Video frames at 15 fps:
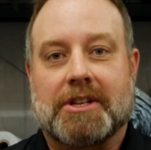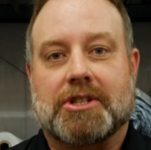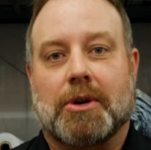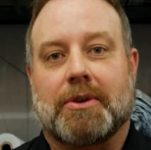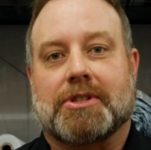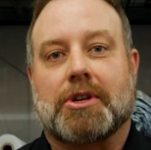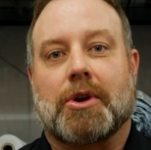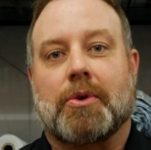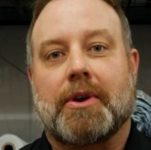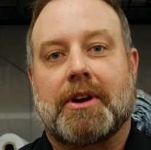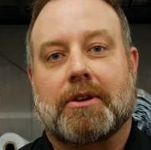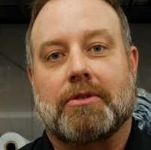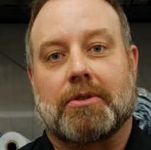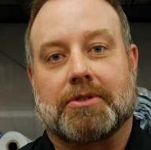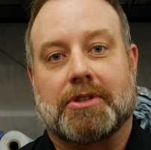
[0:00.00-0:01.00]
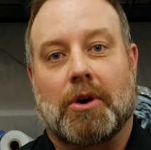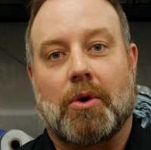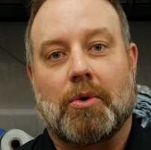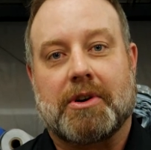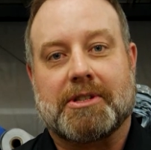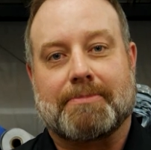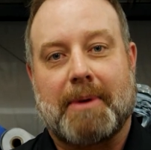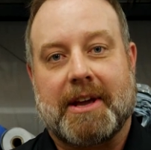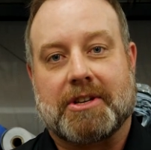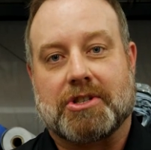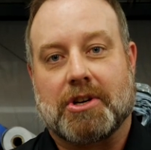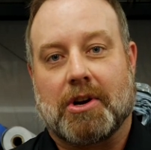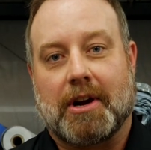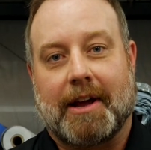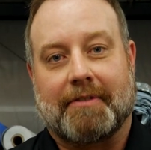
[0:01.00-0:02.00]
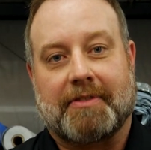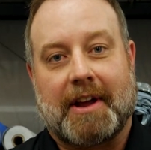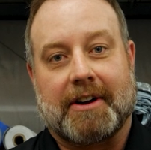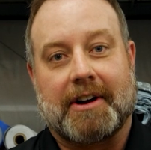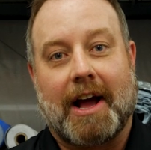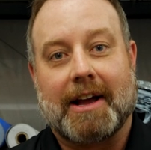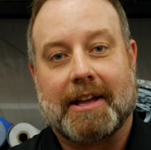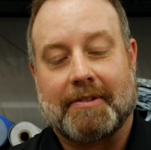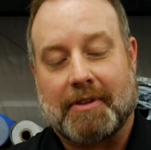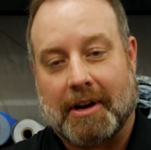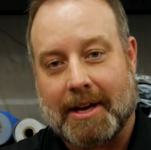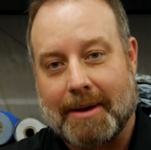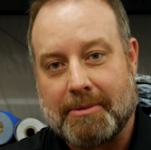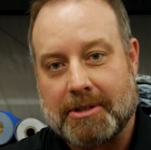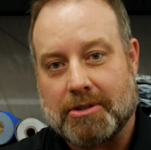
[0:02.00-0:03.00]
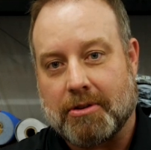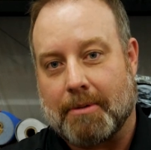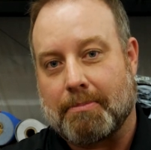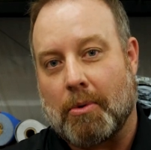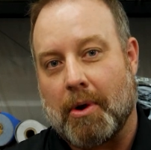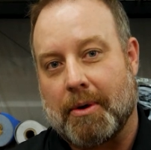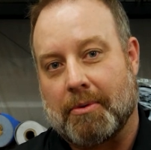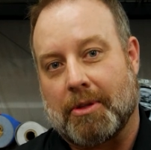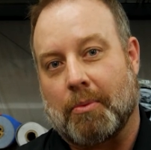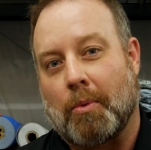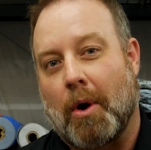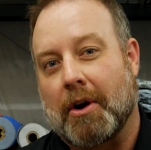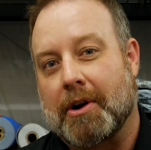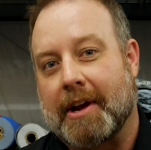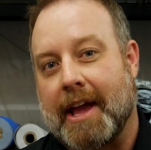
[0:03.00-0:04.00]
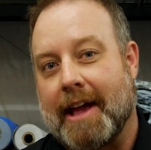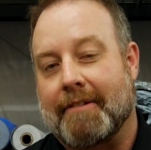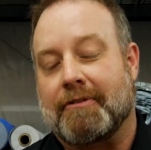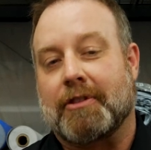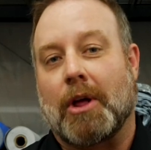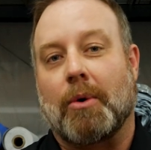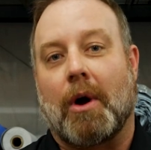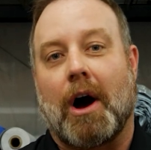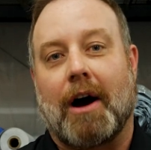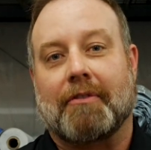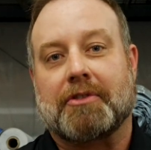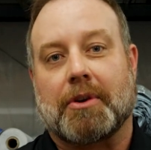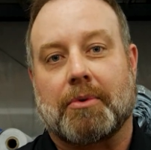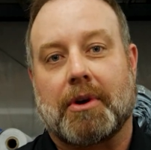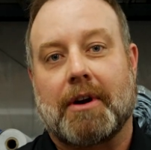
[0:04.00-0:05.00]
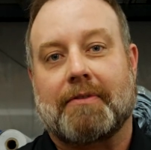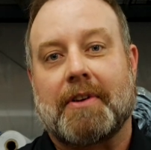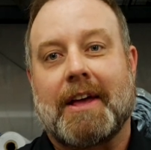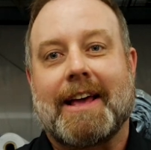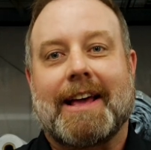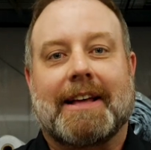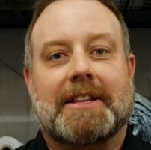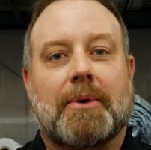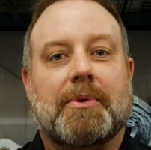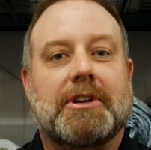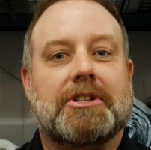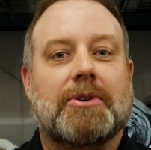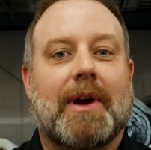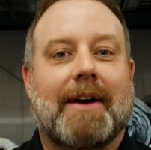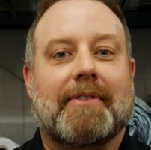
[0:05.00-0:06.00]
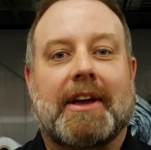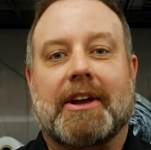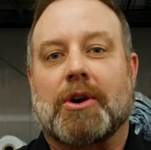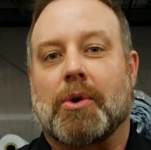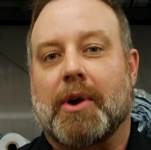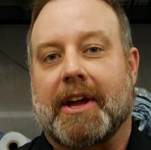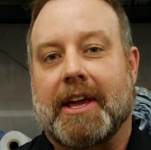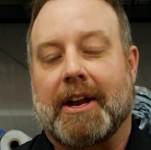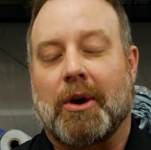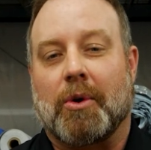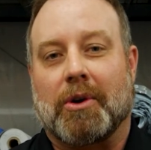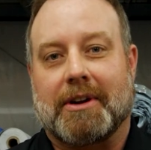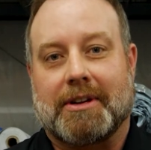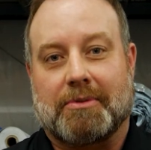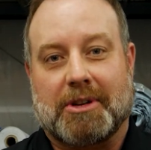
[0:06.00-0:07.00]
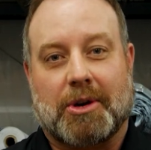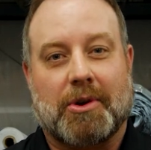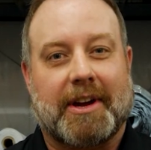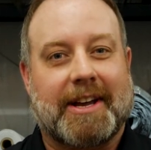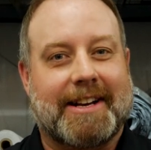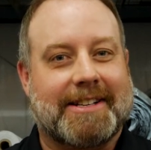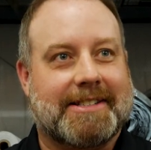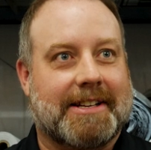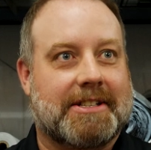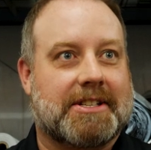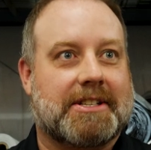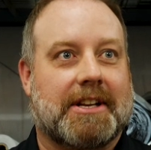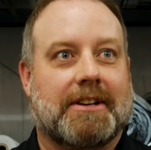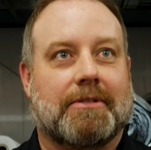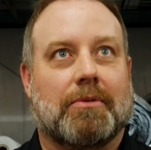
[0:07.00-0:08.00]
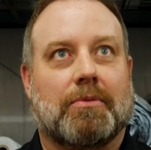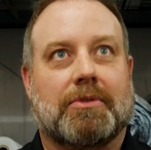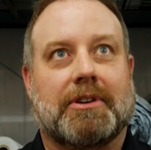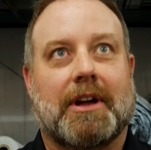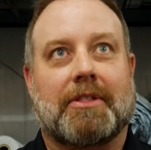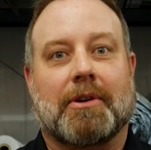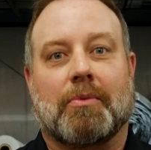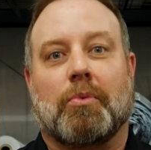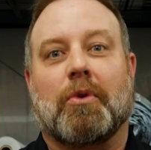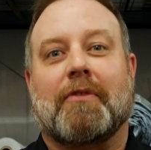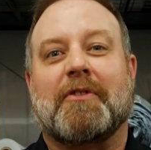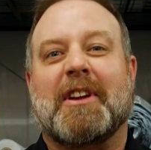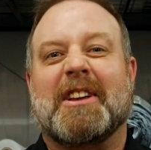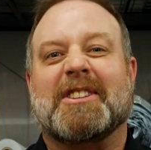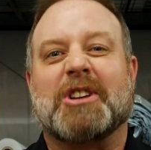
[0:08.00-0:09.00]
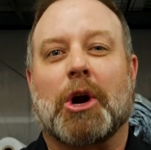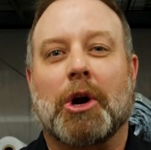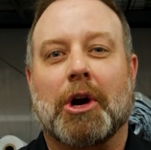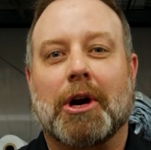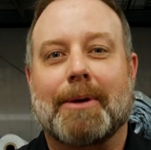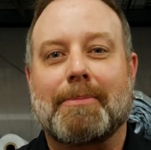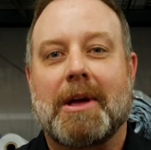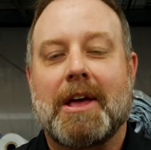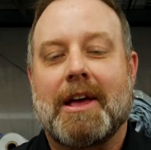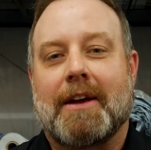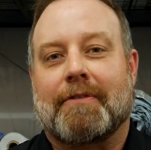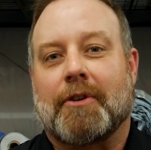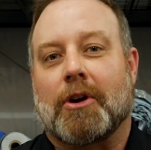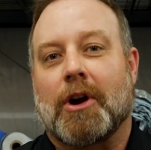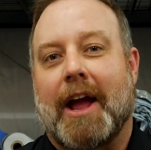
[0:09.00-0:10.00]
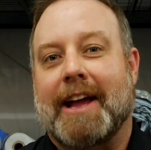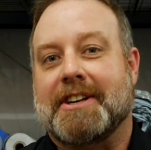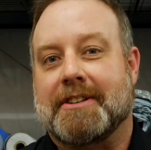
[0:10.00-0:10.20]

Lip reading: So it's critical to always make sure if they're coming to a point where the water can't flow off the roof, that we do have a cricket, or a cricket is just another roofing term for a